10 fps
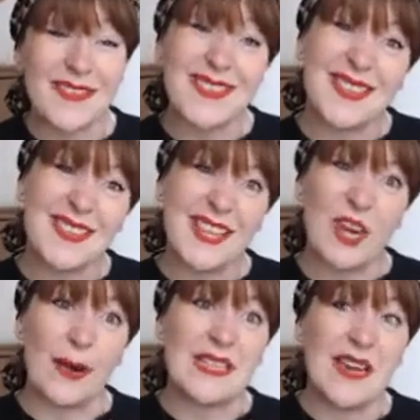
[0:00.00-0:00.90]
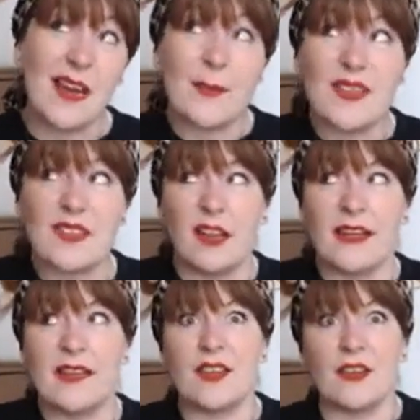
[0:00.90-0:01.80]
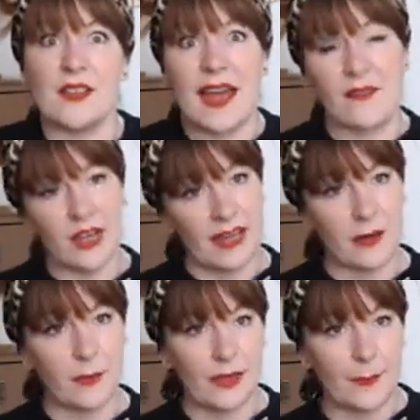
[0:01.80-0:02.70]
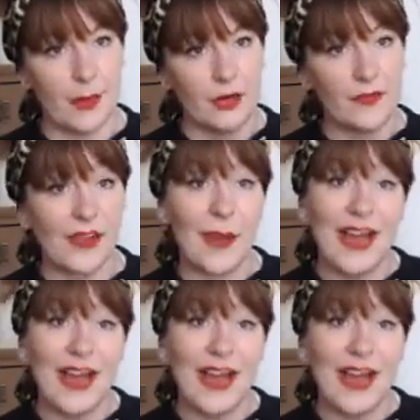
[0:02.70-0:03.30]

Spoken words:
It's, at times it's a lot easier to have an accountability partner that